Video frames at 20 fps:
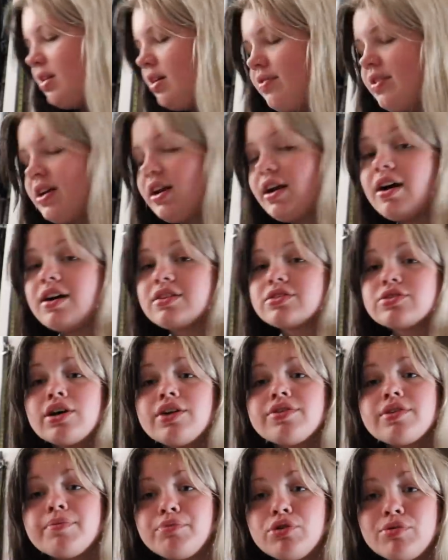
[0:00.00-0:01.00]
And then I also
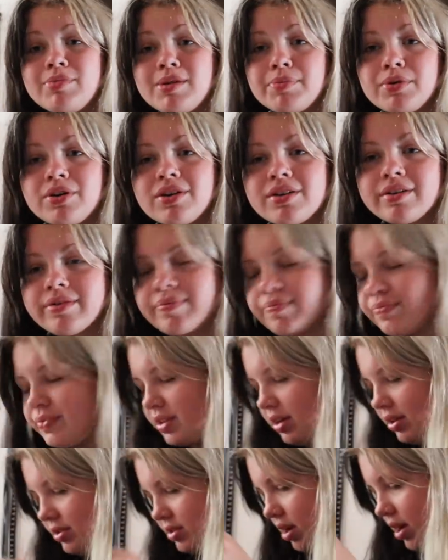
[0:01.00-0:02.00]
got the Booby Book.
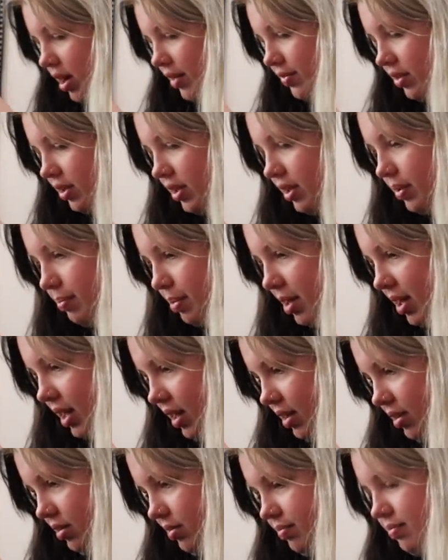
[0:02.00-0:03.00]
Y'all saw Everly pick
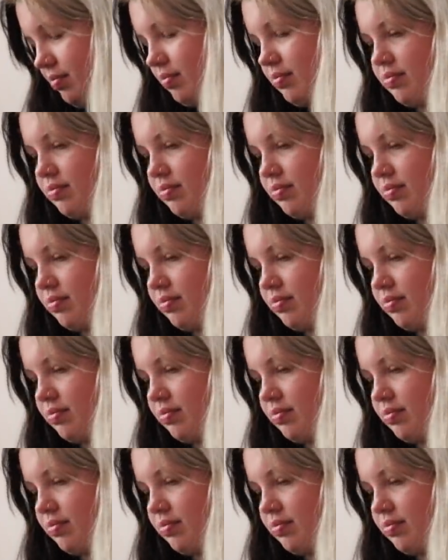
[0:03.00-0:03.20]
out.